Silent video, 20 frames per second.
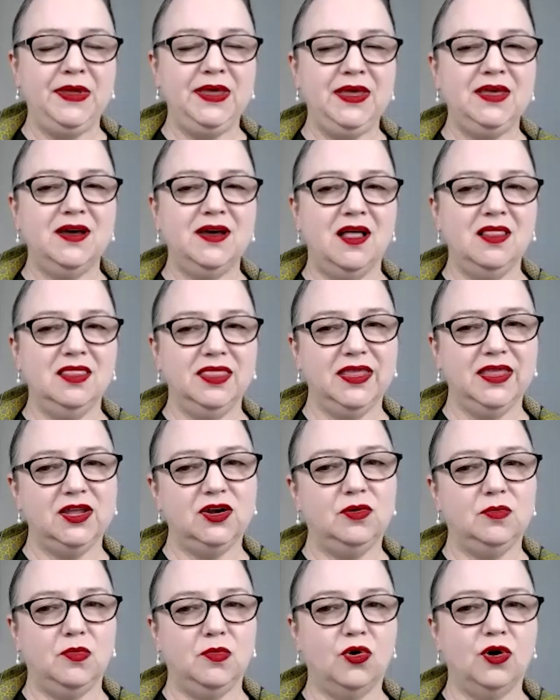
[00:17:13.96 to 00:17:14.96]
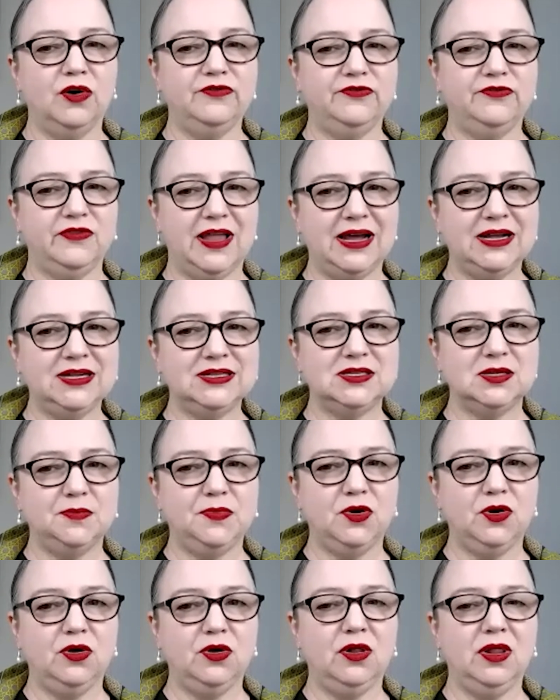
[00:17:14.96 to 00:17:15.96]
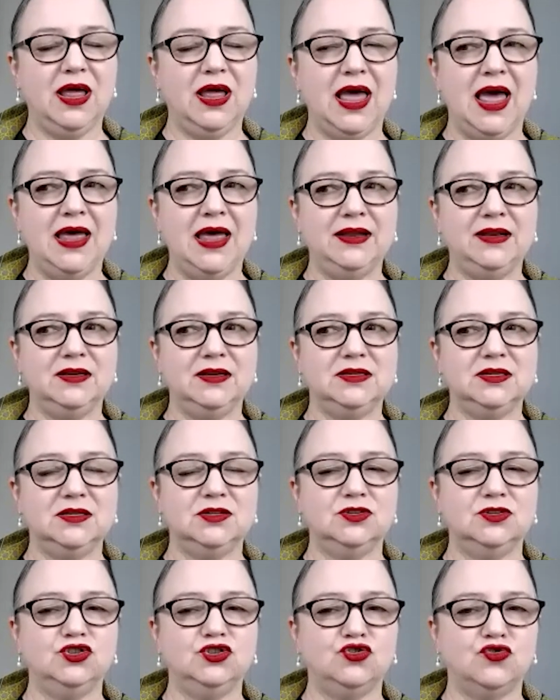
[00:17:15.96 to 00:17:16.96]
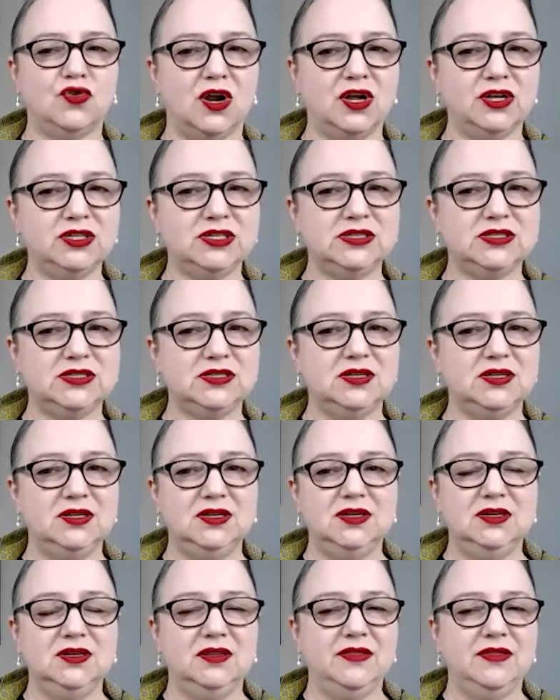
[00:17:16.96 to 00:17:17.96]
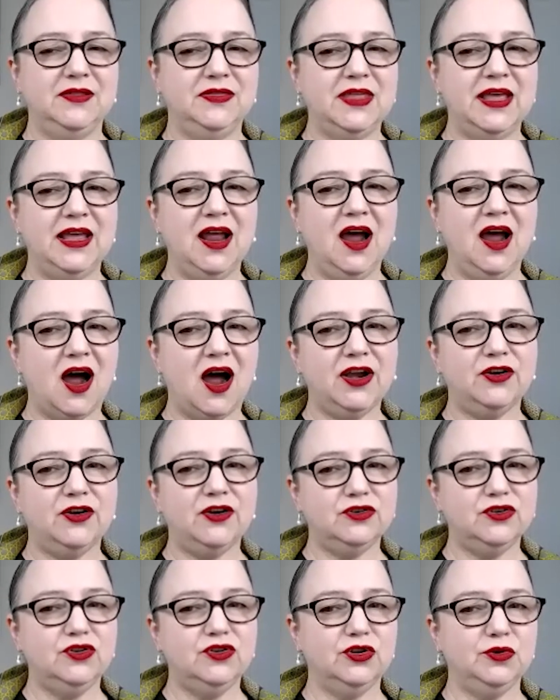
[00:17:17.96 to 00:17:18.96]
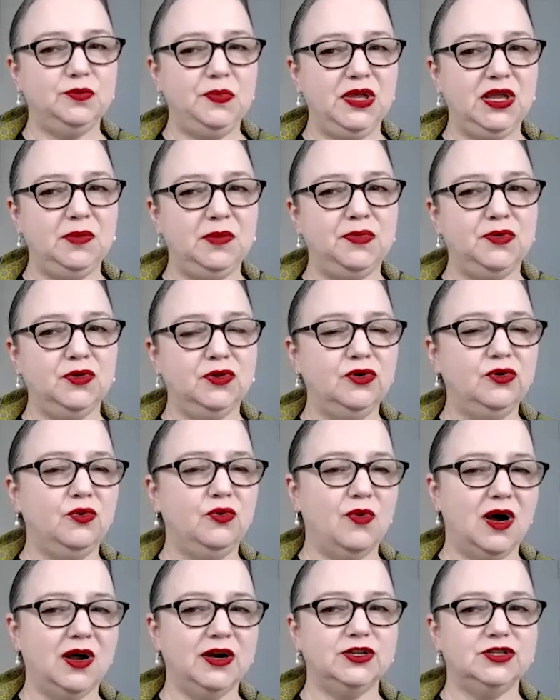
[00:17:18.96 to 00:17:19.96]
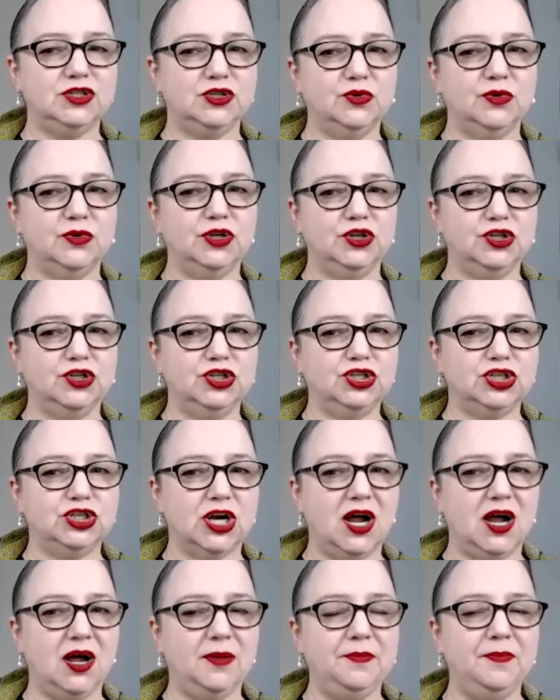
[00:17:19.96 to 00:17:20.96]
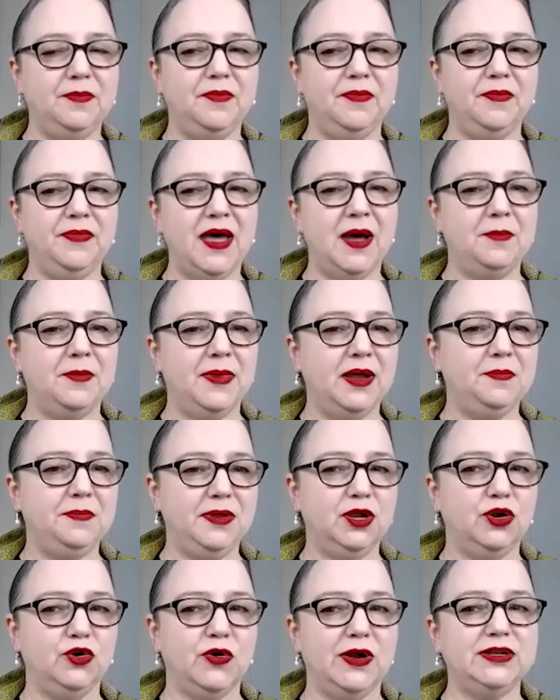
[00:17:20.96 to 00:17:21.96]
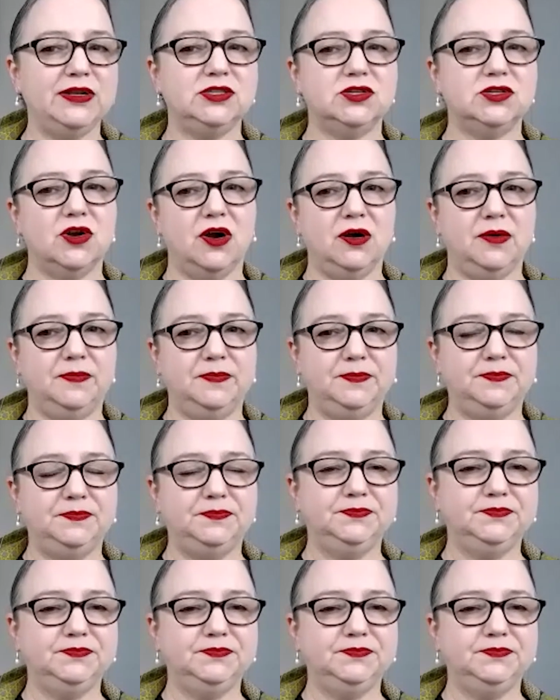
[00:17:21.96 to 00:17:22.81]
be a little more flexible and trust that they hired good people who want to do a good job, that might be a great start.